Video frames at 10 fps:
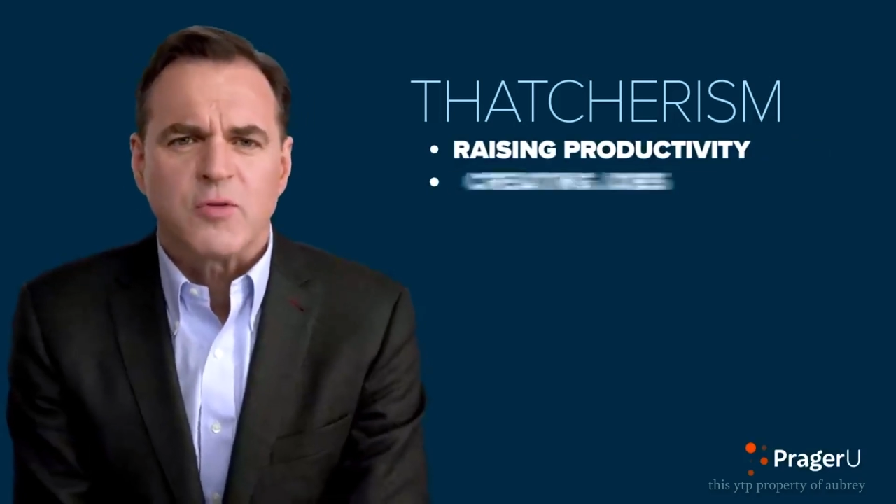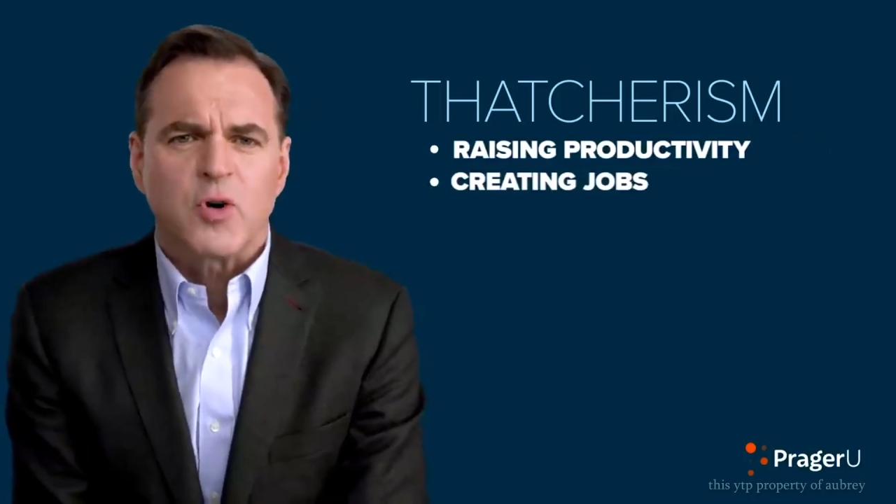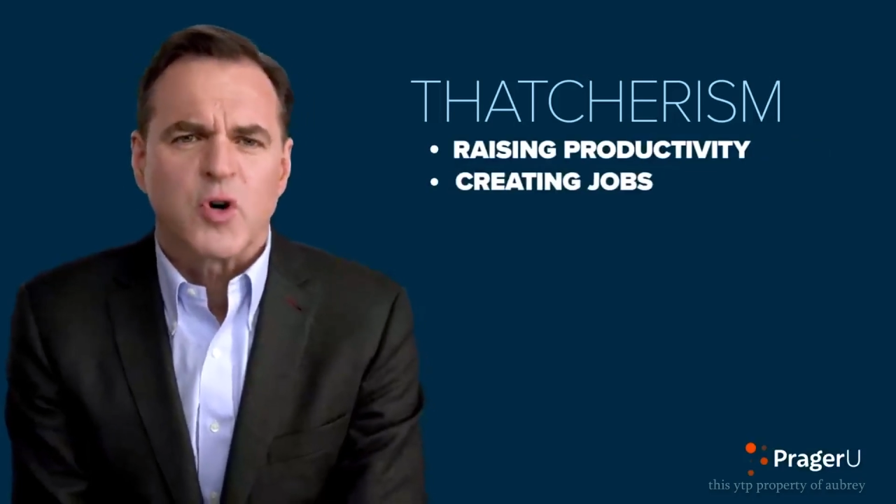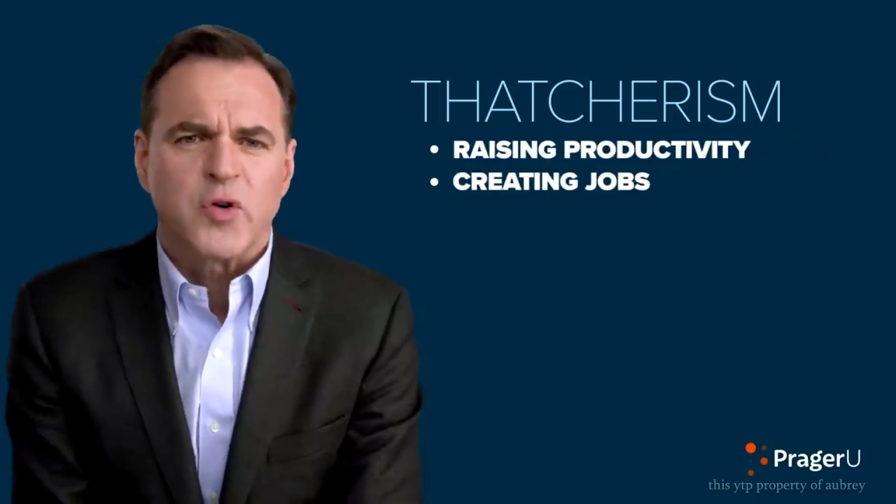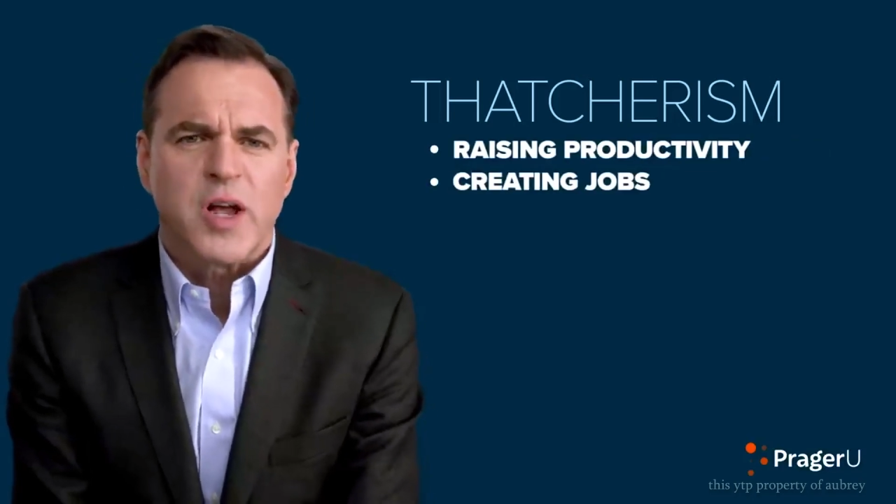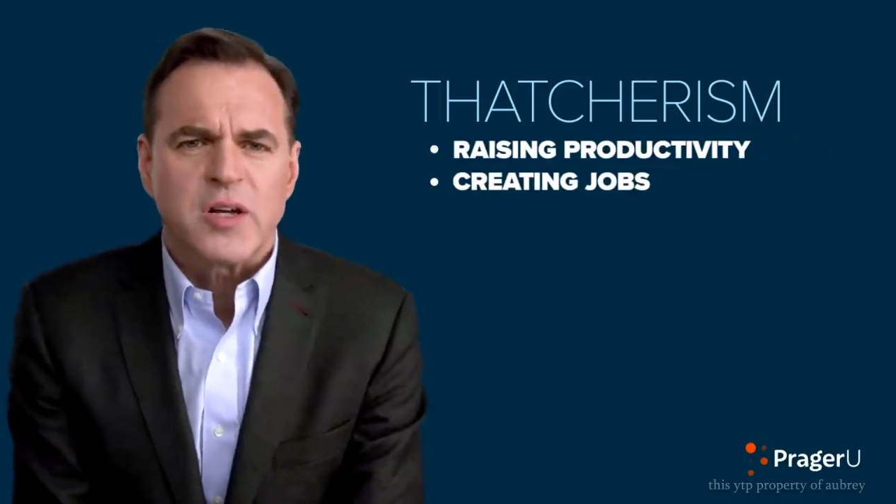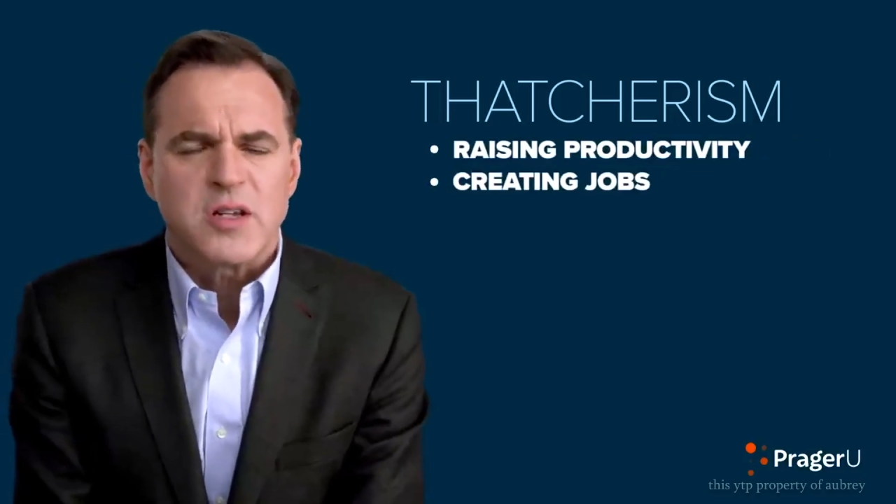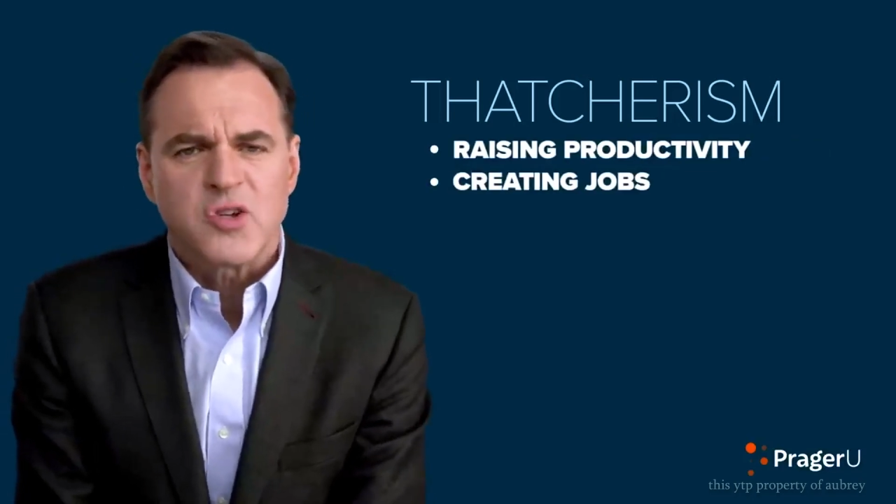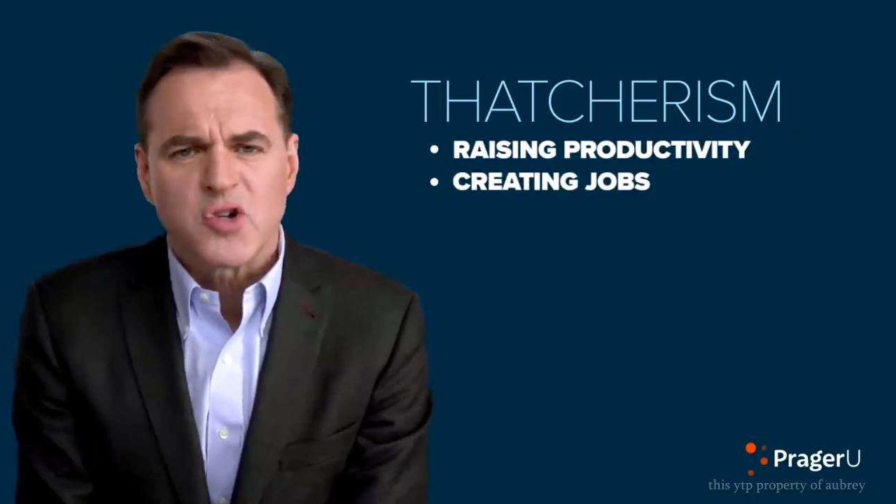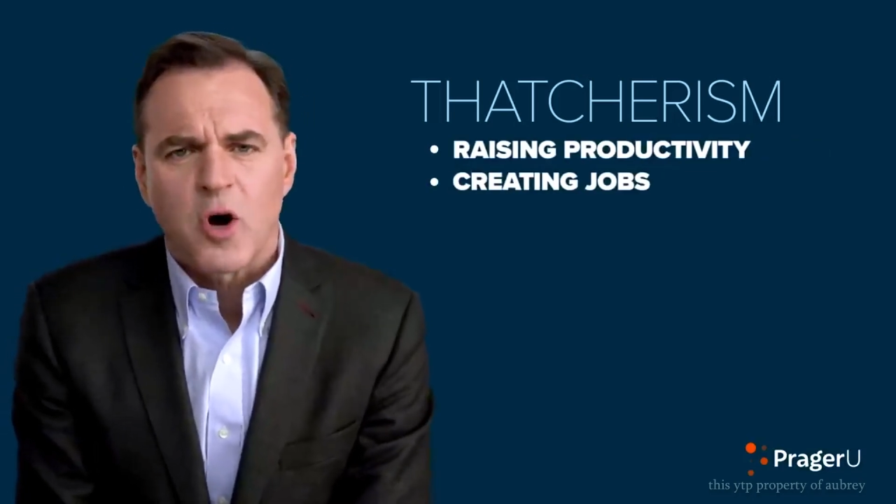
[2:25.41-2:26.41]
or
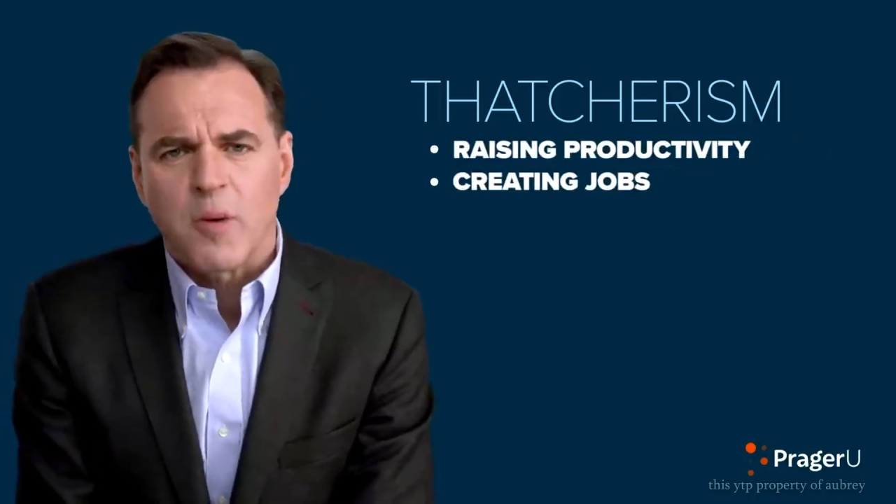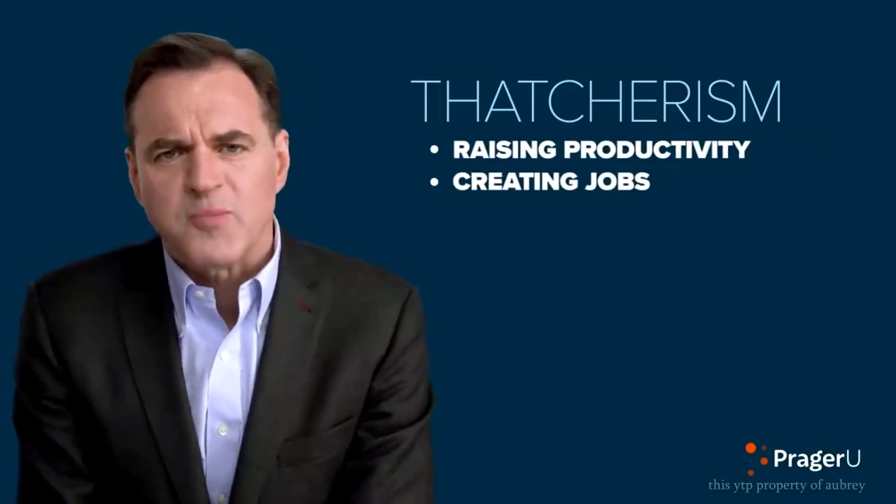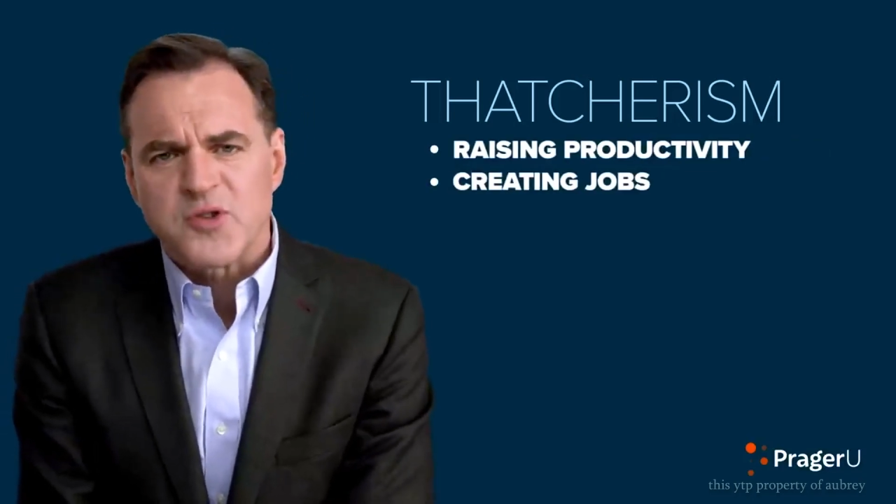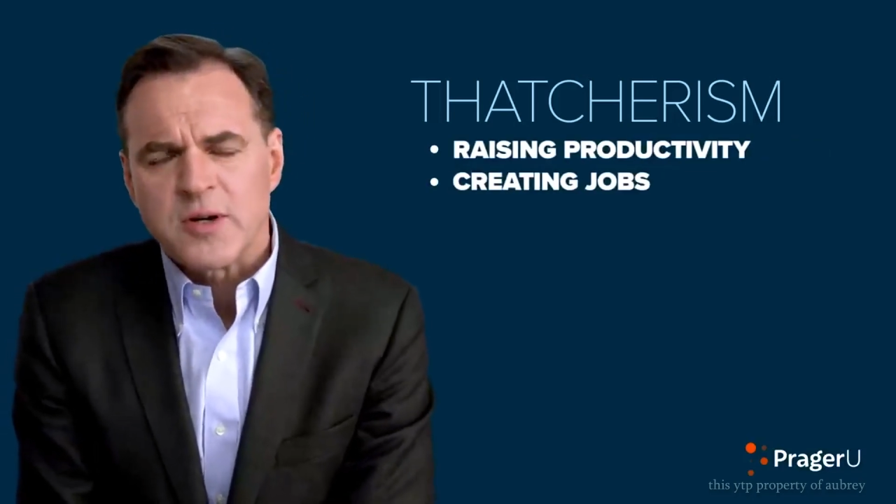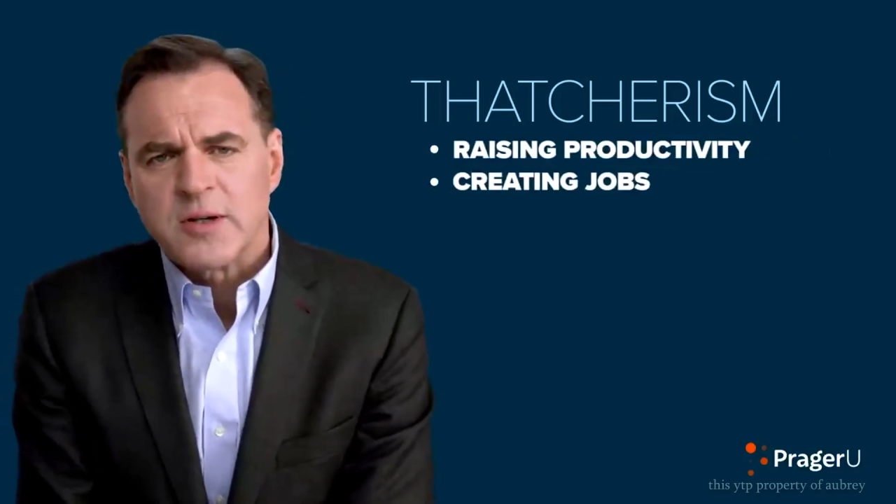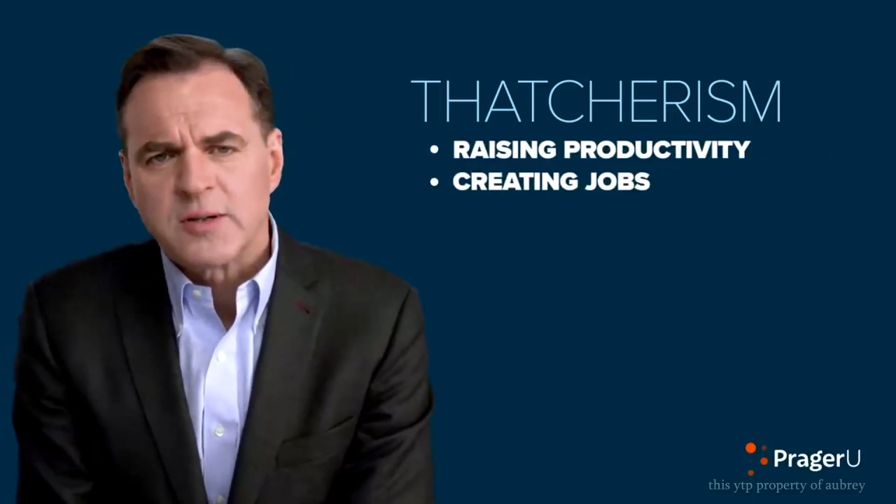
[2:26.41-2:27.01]
creating jobs.